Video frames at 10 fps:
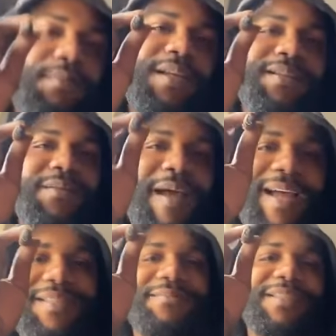Nigga, some
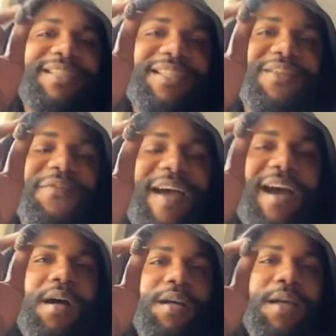I some
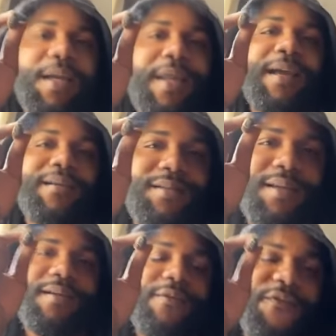6500 clowns,
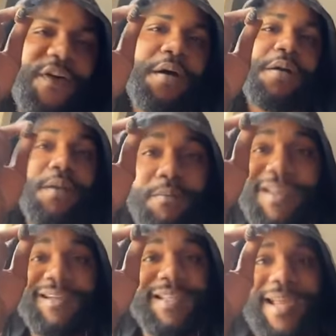nigga. Fuck
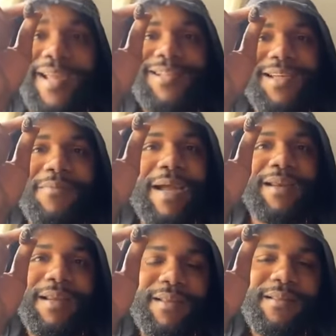them niggas. They ain't talking
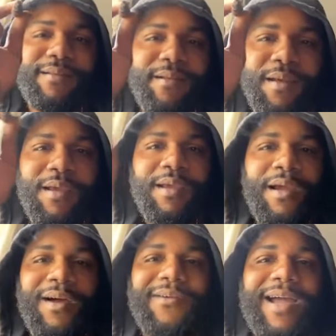about nothing.
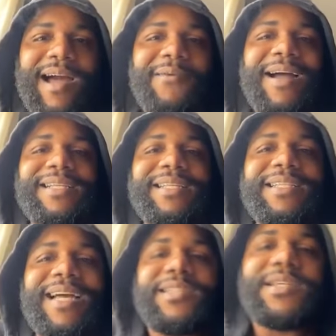On God, watch
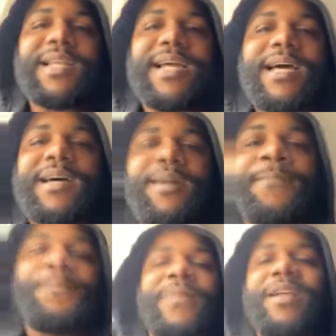this. I swear to
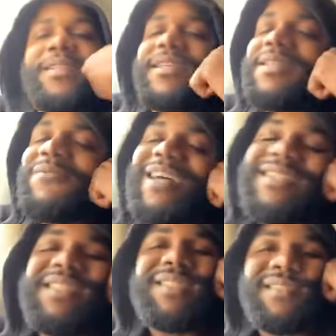God. Since
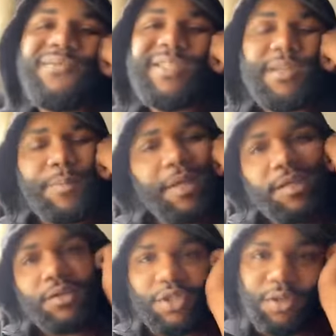watch this, since we just
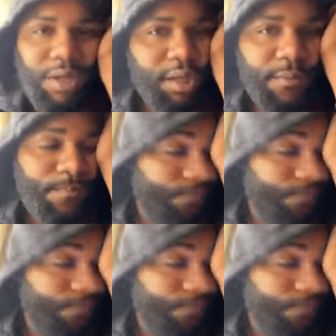being so street.